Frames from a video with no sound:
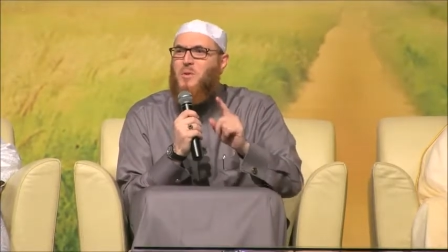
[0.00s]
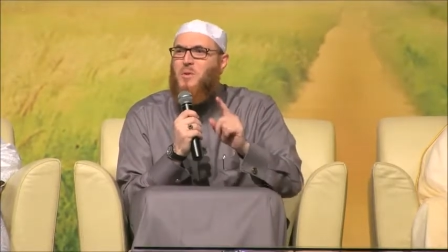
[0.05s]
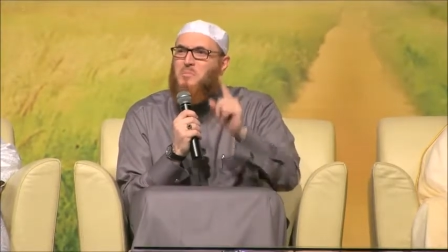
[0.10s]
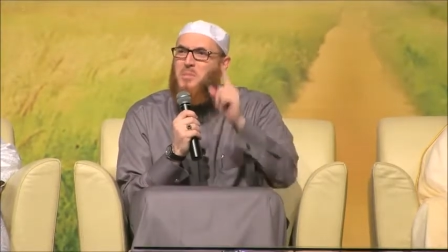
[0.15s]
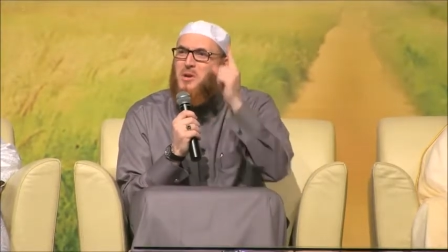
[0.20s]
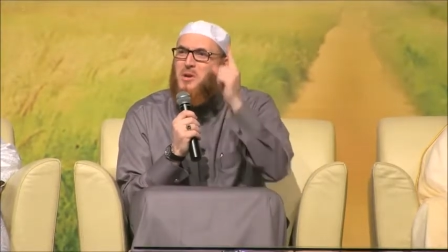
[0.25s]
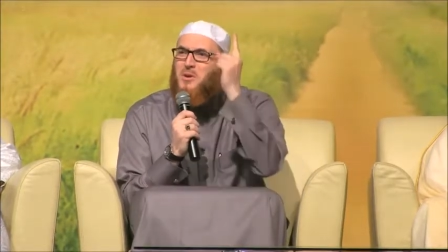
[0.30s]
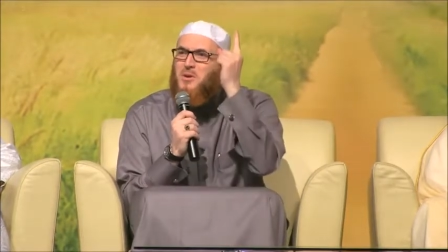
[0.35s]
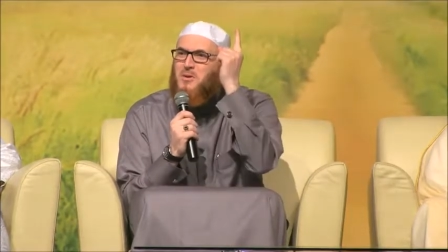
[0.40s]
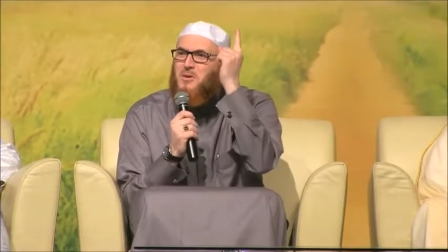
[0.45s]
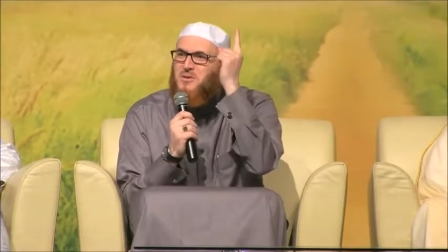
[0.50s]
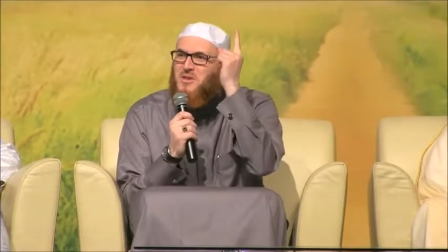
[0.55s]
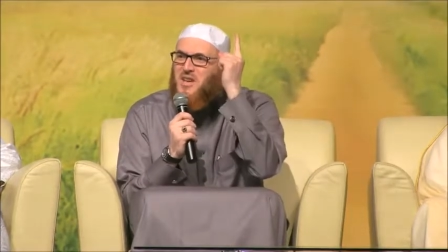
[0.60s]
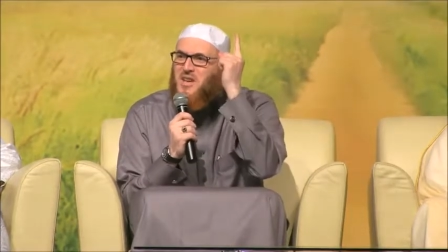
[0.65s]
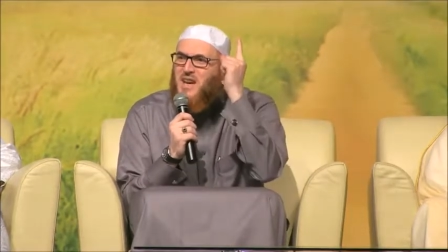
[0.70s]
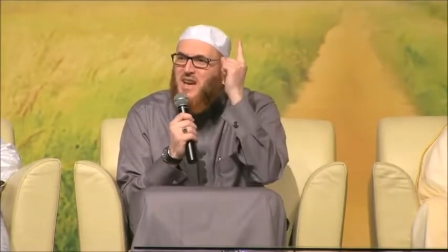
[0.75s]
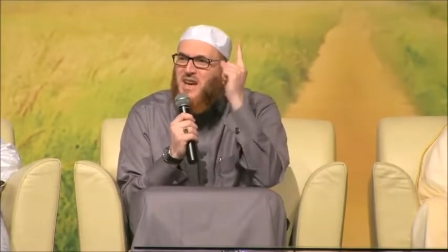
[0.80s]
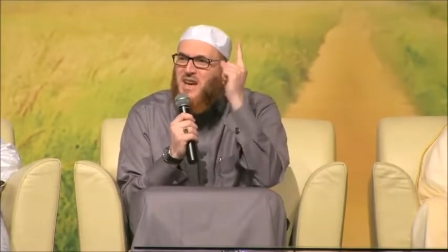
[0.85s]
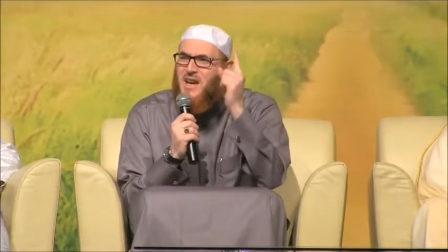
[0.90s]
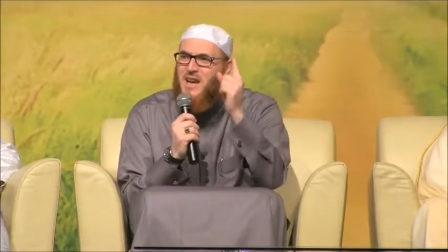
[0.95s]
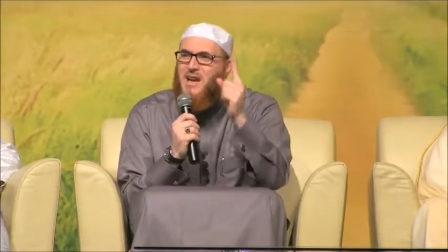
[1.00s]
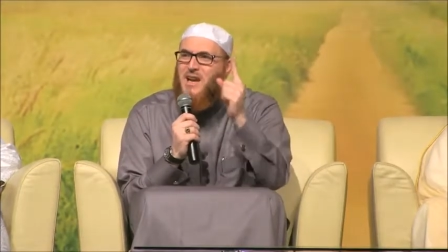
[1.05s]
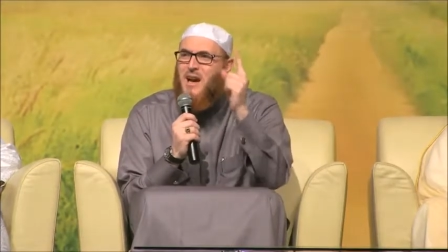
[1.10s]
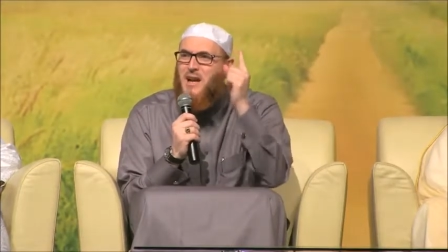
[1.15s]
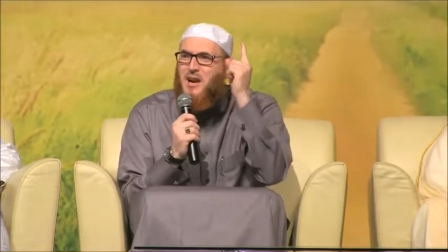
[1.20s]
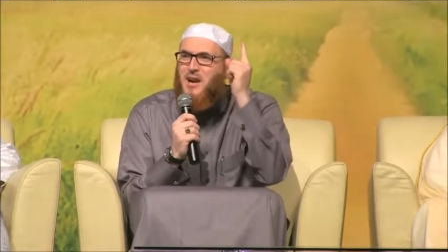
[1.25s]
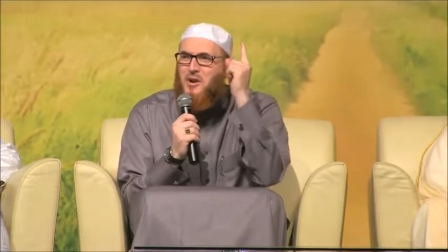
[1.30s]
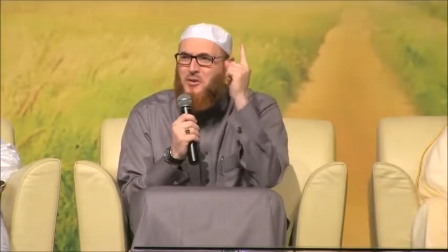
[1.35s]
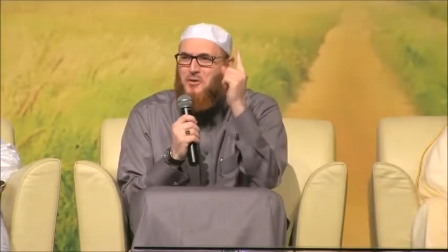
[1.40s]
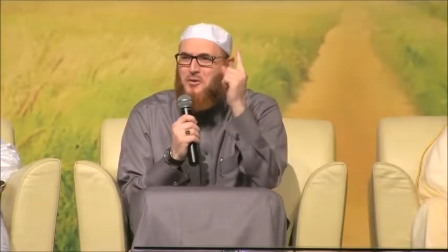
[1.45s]
but because he
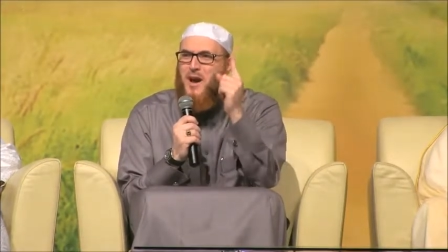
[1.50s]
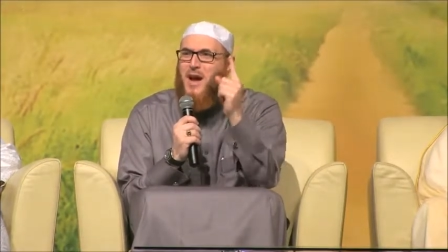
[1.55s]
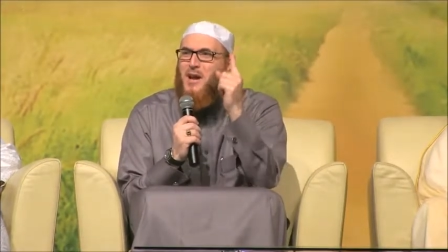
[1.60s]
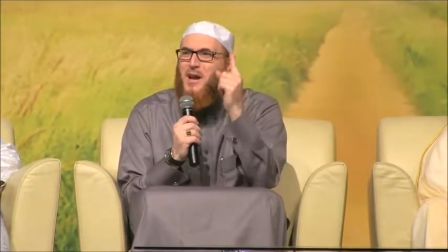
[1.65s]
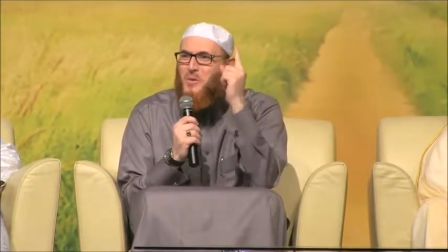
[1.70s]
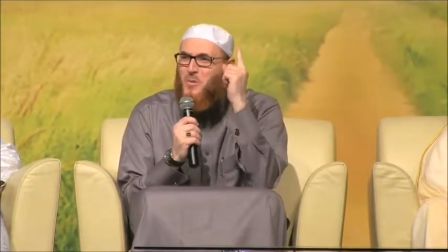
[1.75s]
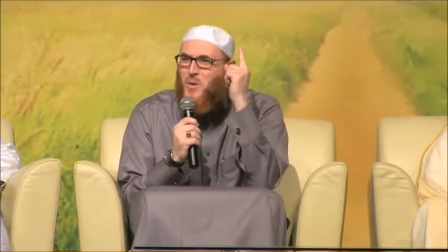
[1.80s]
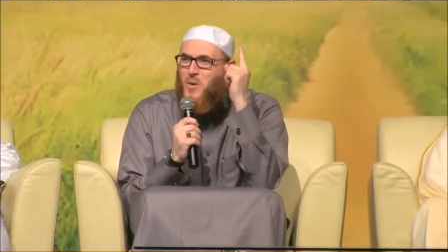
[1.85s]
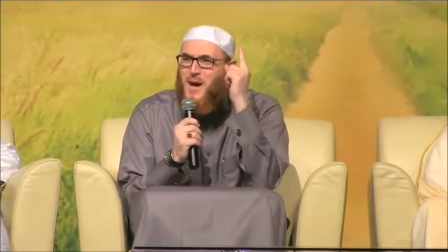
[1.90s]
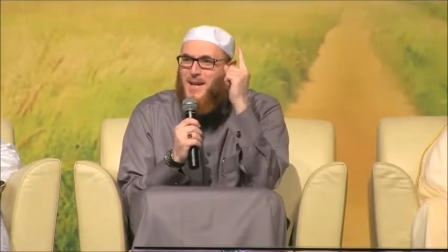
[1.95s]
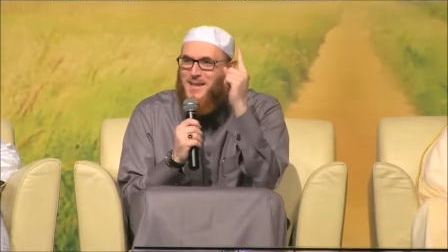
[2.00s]
got it right